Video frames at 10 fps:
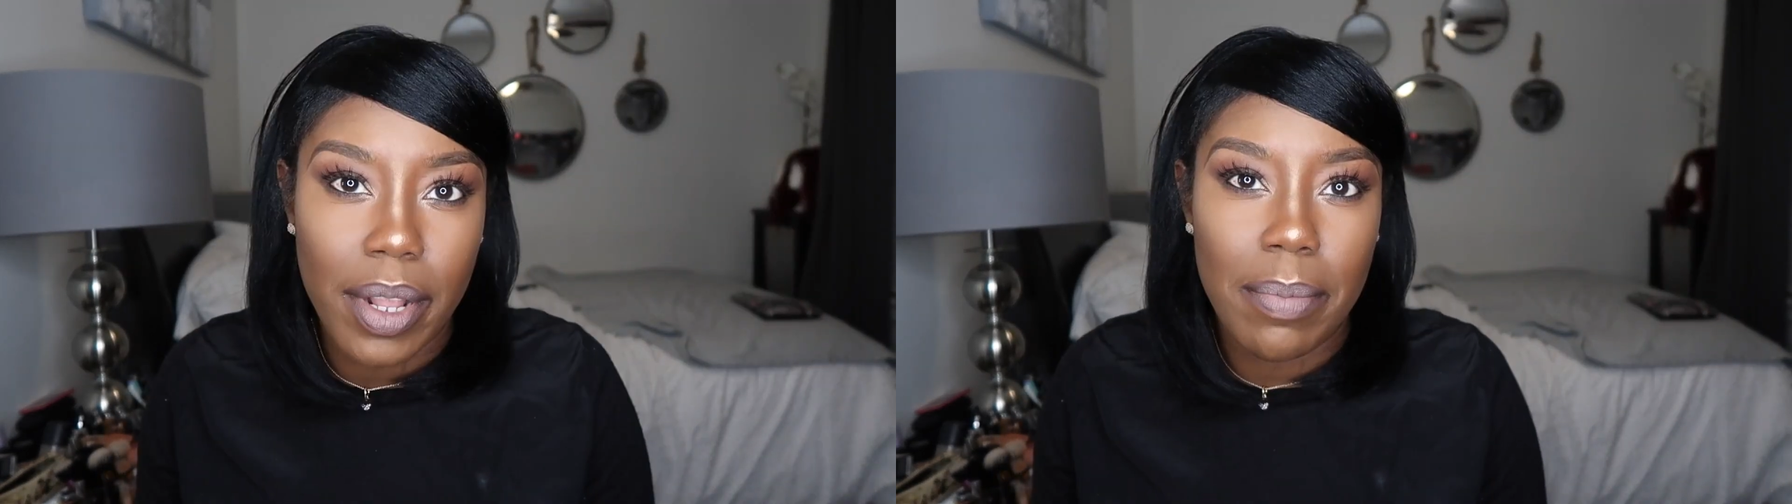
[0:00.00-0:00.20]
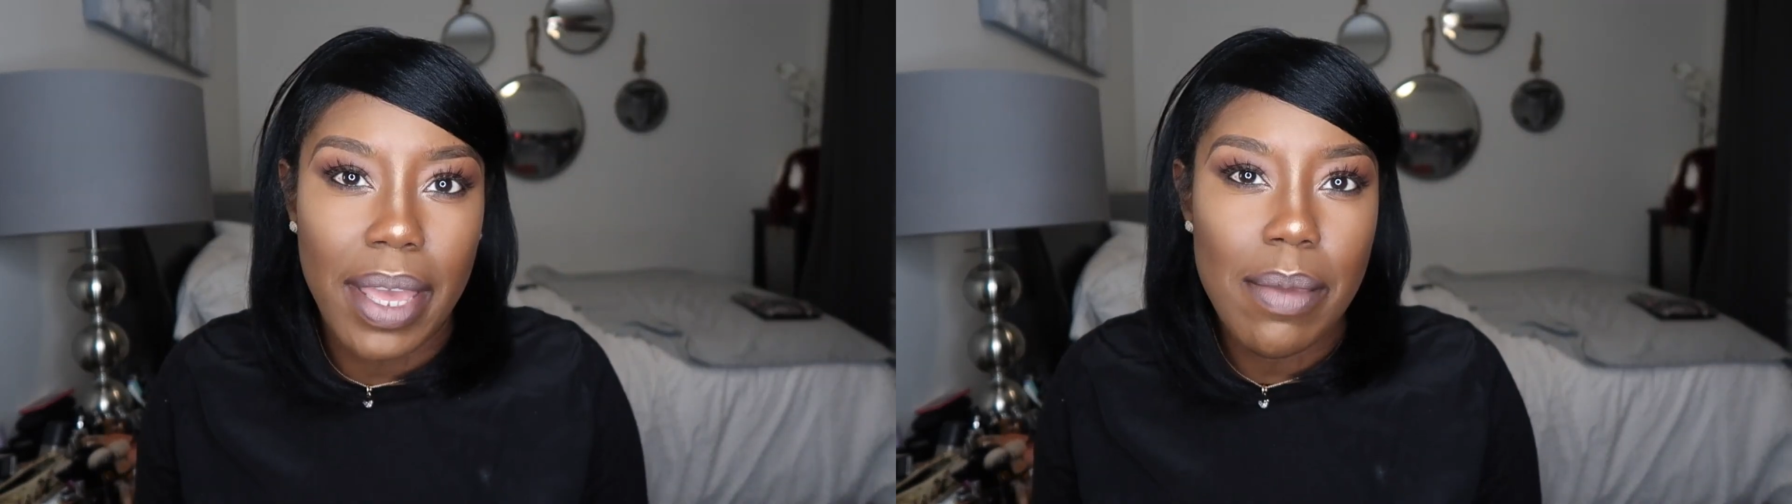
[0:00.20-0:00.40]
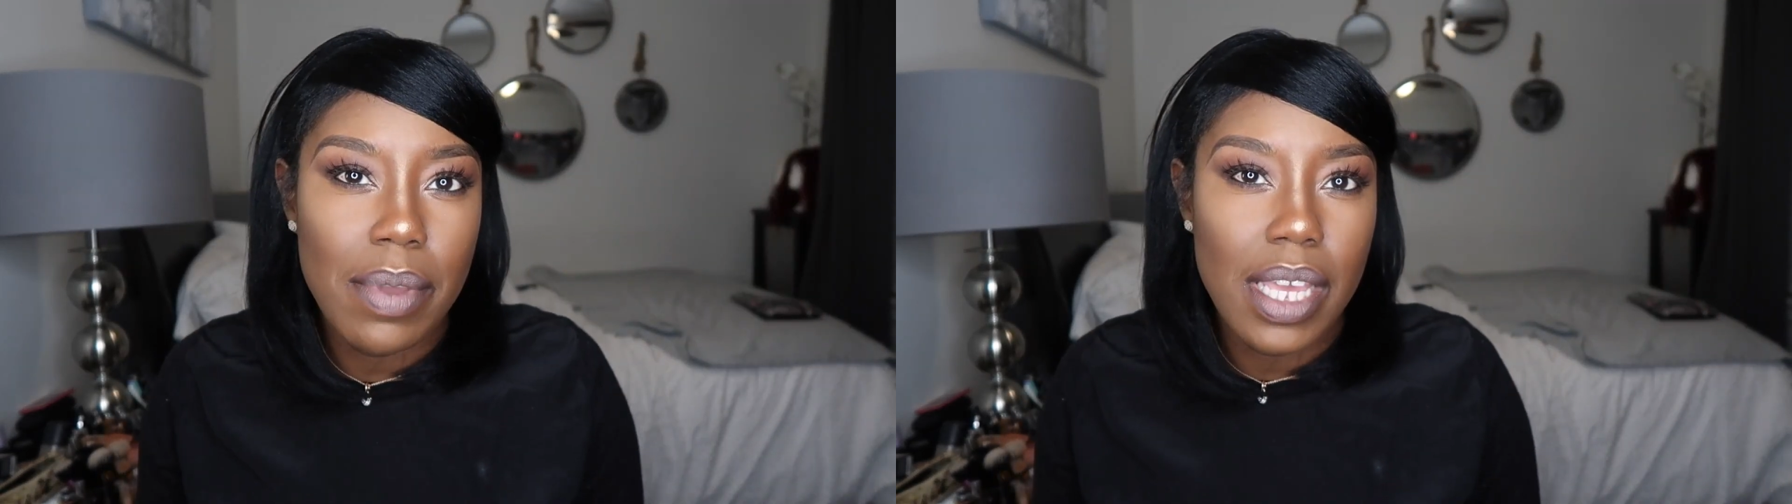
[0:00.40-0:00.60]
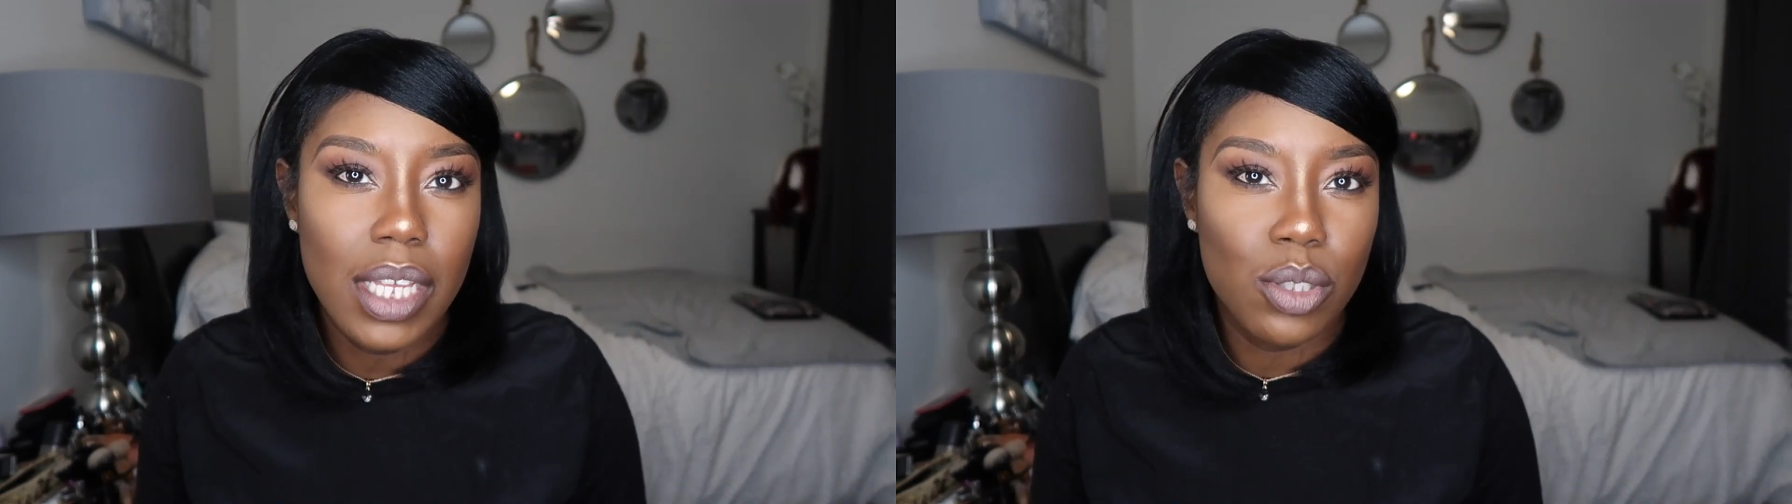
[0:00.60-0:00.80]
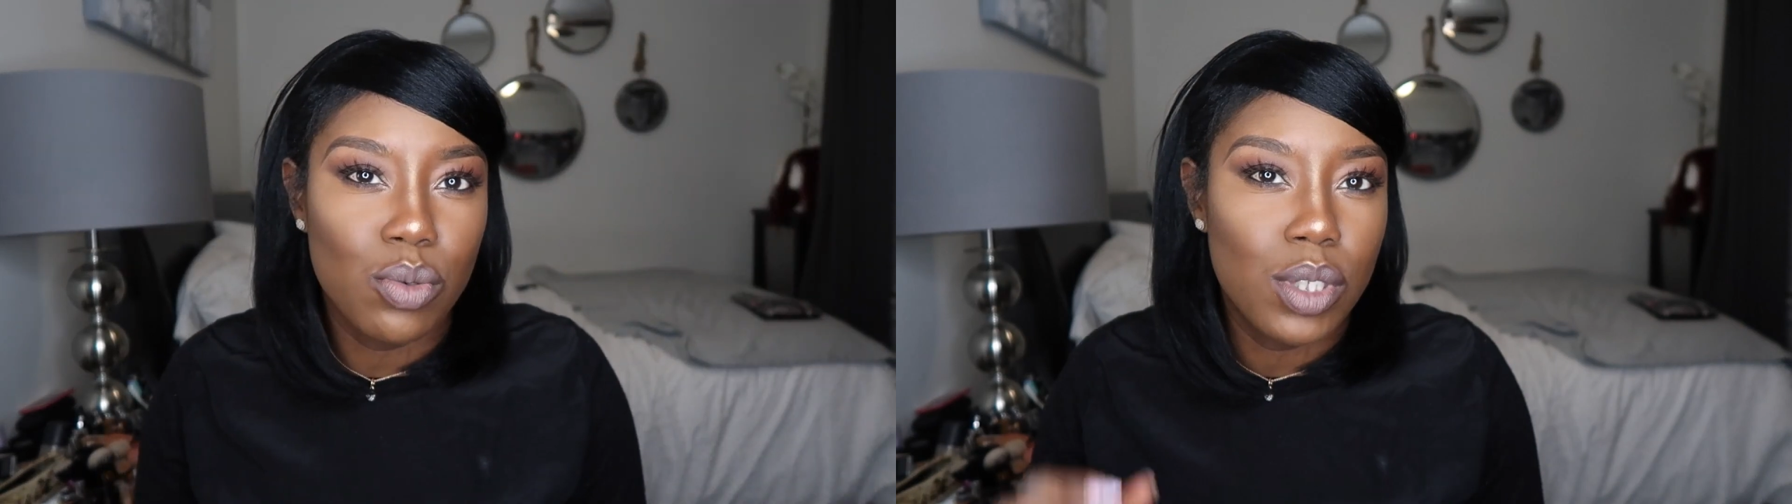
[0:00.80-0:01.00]
but it might
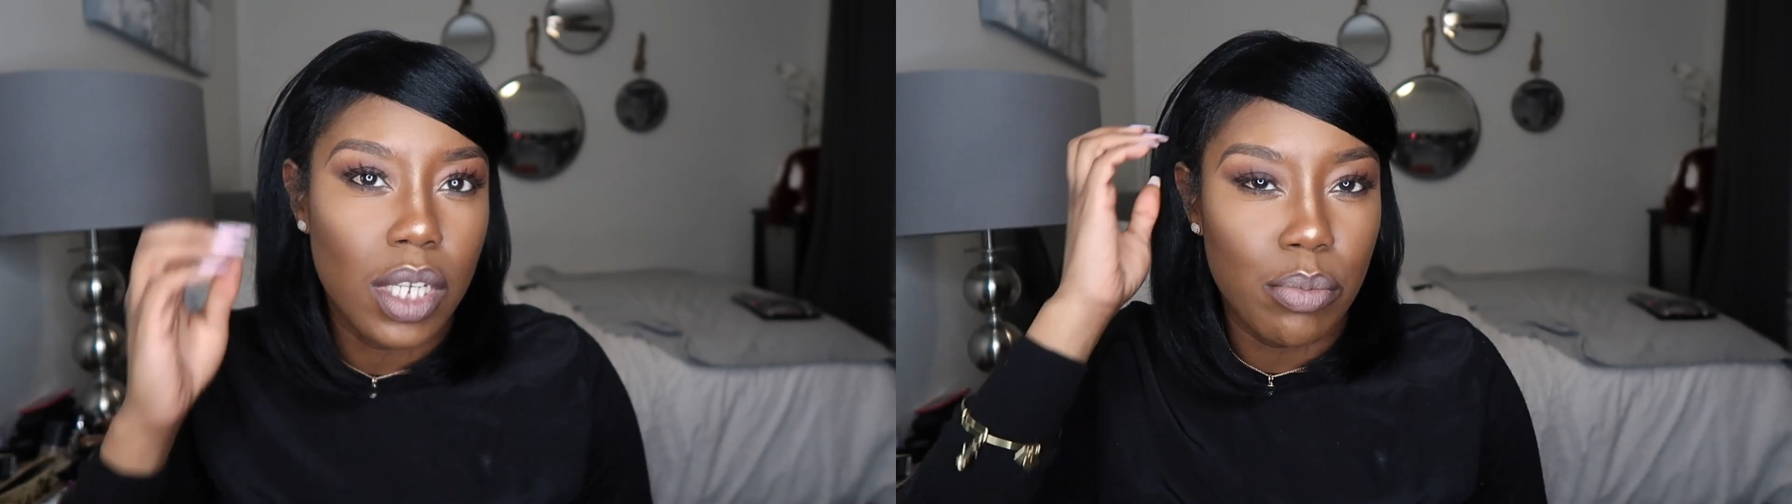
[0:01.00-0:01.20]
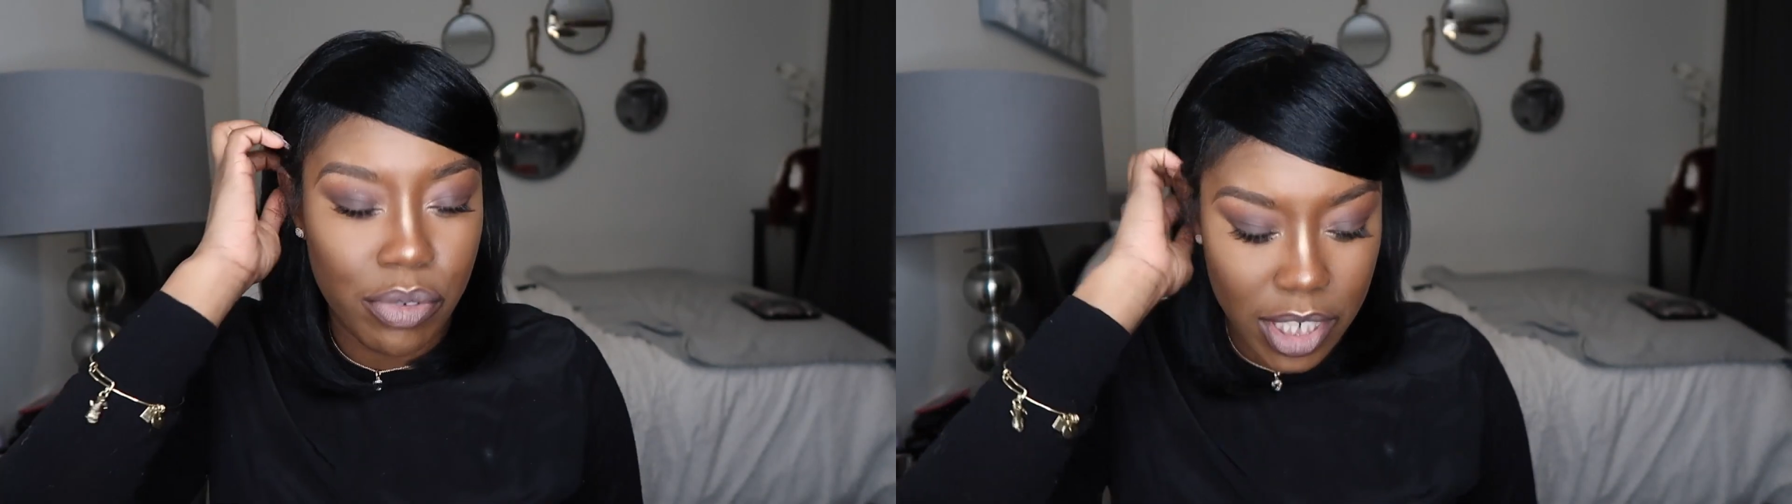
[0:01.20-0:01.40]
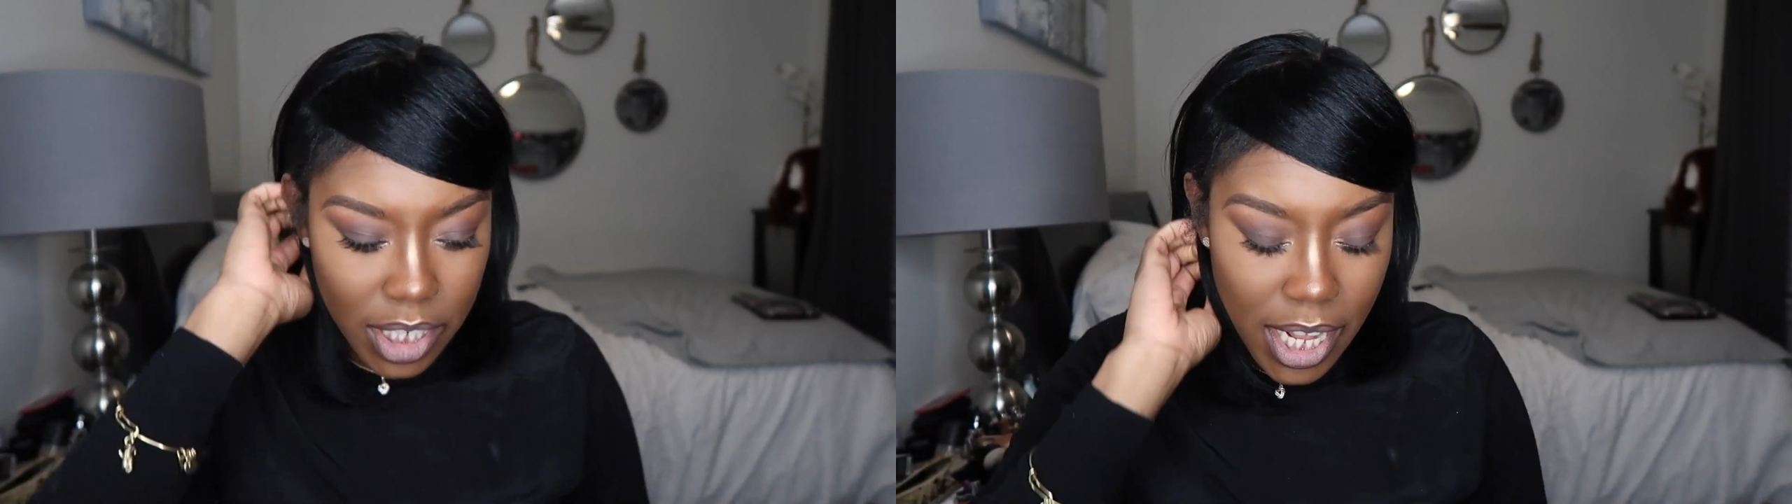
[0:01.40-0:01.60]
be due to the brush